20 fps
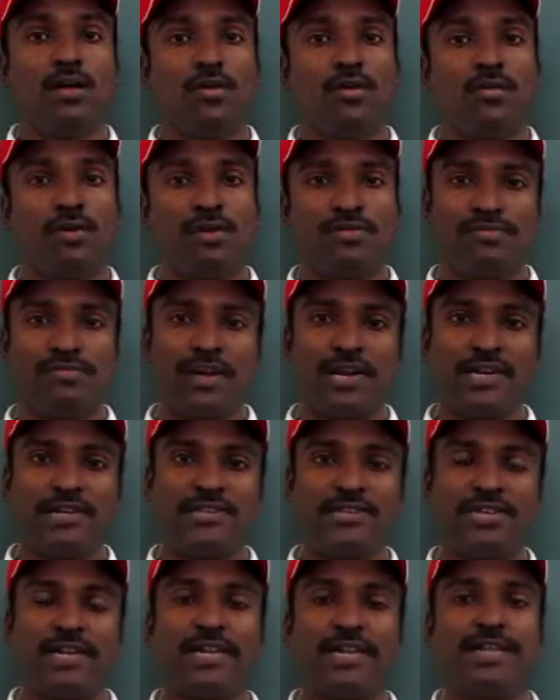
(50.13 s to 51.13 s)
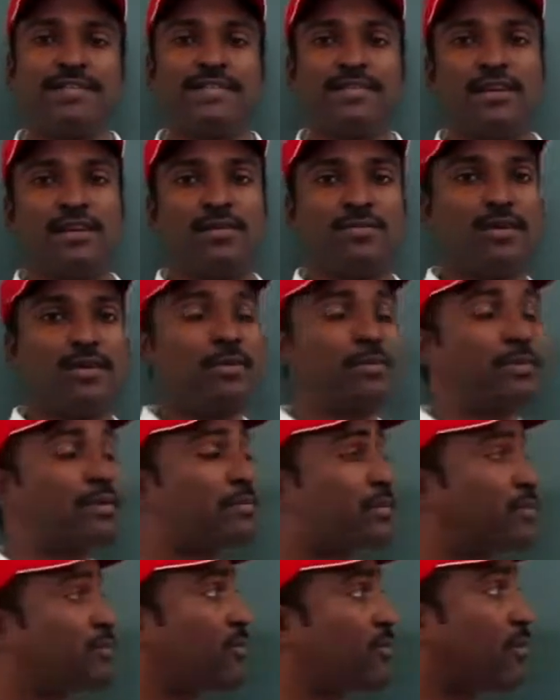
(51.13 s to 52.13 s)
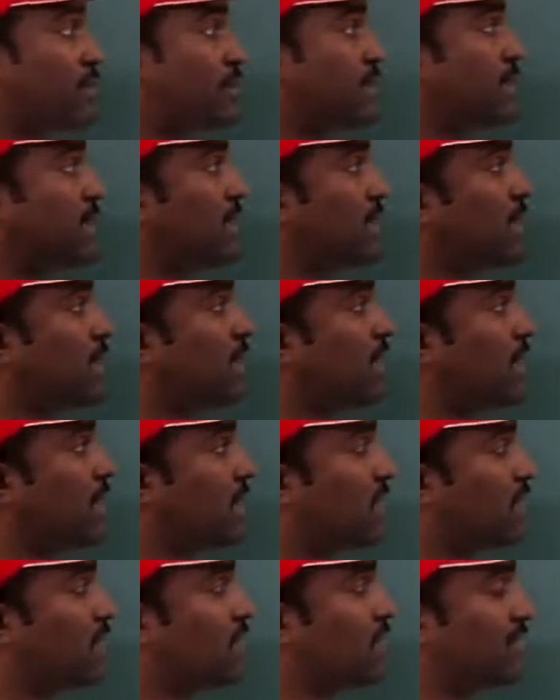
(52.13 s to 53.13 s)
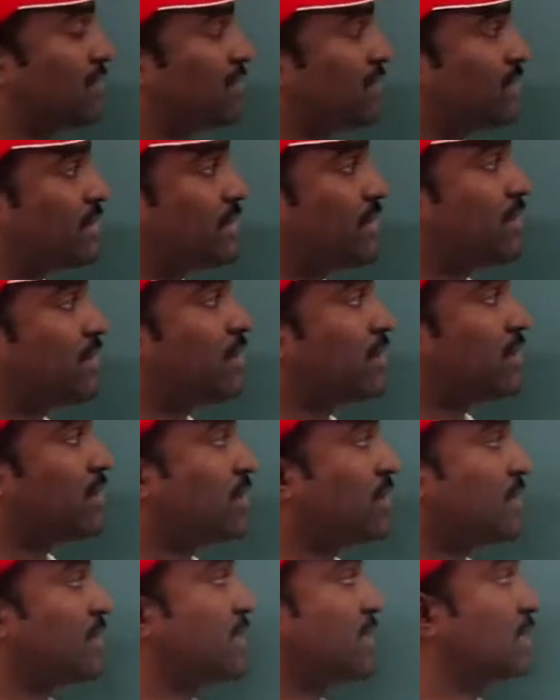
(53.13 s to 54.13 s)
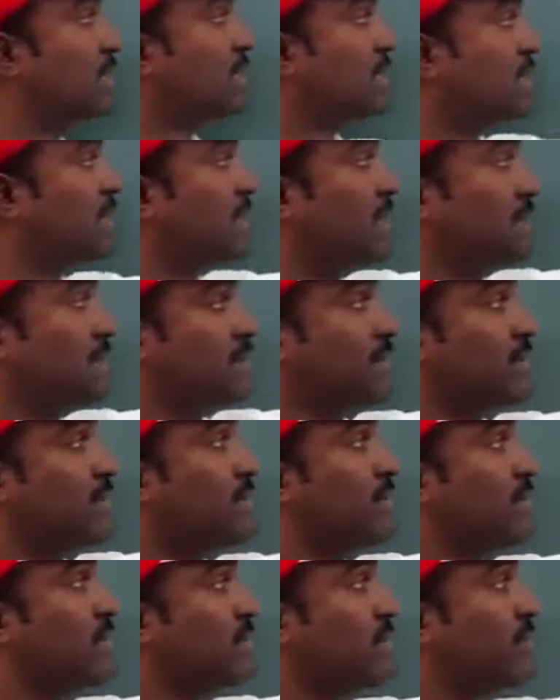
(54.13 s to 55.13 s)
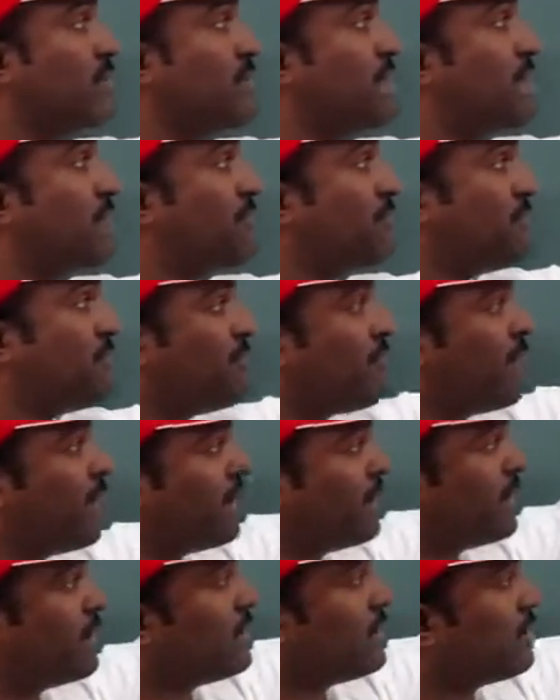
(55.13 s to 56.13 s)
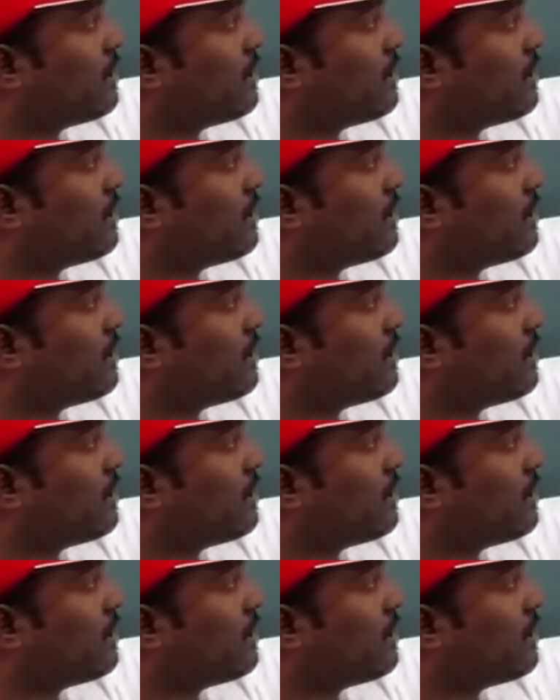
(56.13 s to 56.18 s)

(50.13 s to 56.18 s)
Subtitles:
Well friends, here is problem number 40 and the given figure is this. So we have to find this